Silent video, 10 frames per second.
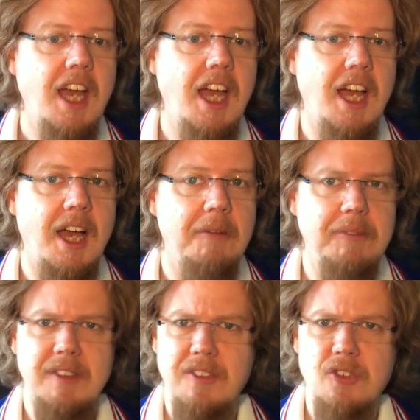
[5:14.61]
um,
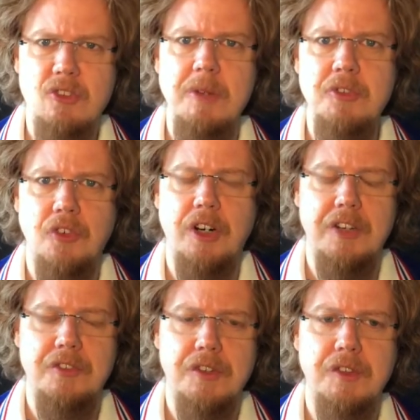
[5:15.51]
and screams for,
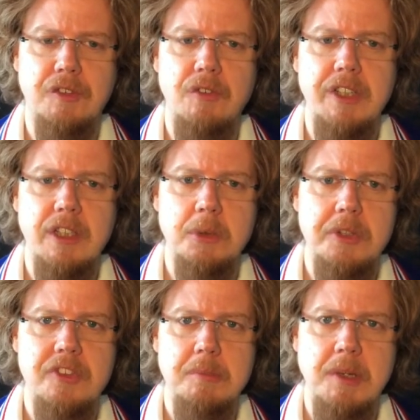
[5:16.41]
for, for, for video, who
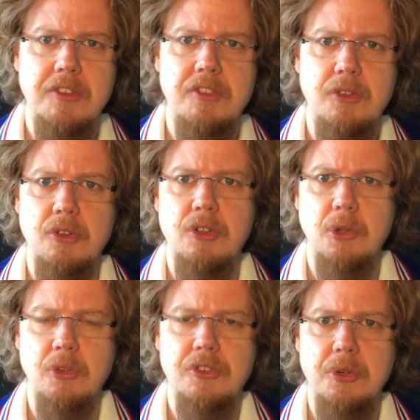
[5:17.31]
is the best Euro
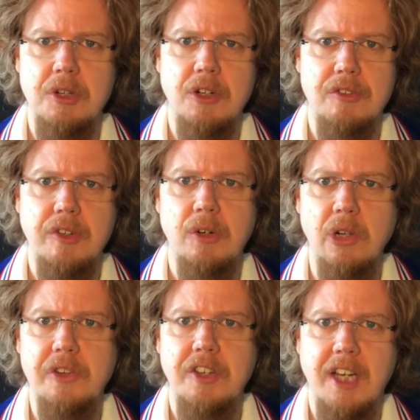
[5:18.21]
goal scorer of
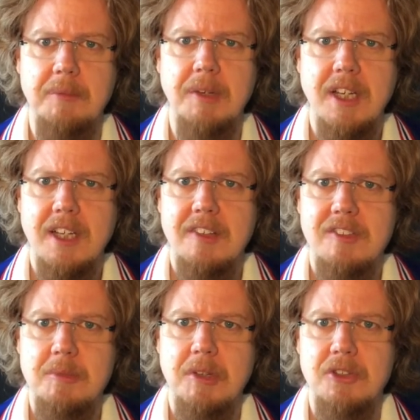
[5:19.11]
all time,
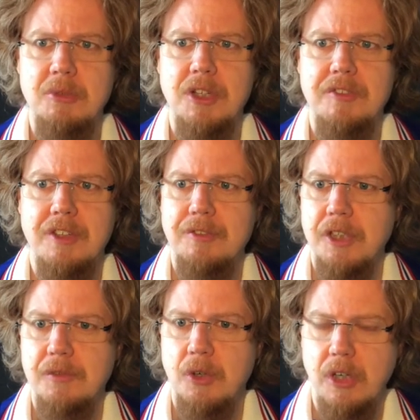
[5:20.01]
similar to what I've done for
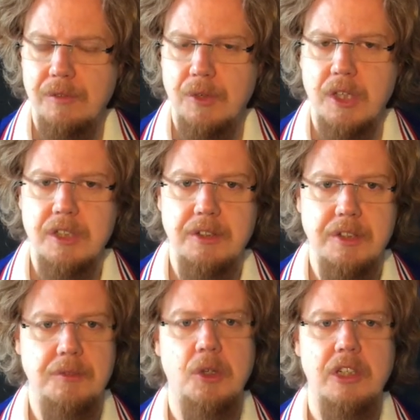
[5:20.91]
the World, the,
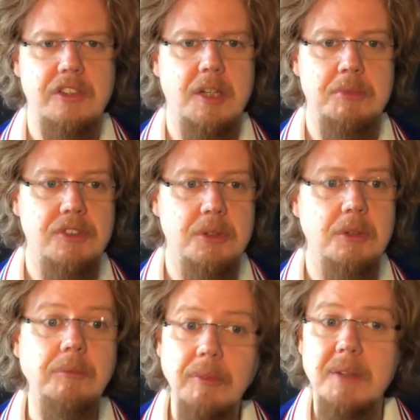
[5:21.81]
the World Cup.
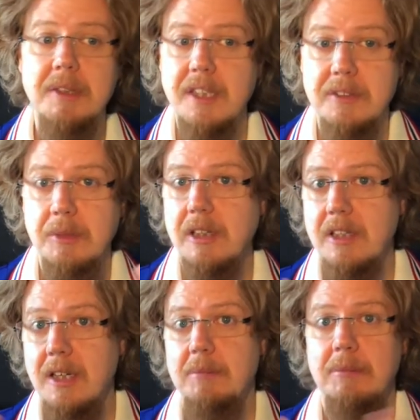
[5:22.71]
So maybe that will
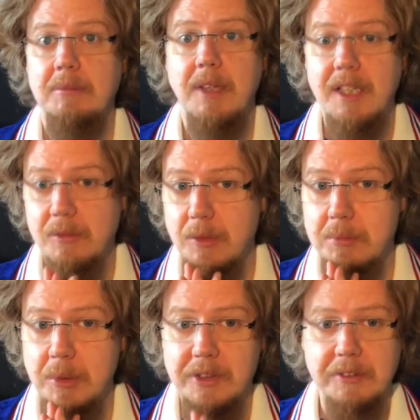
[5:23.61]
come at one
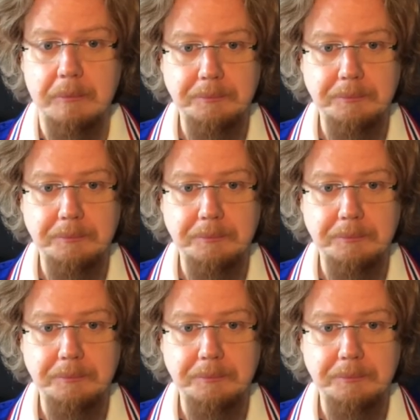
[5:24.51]
point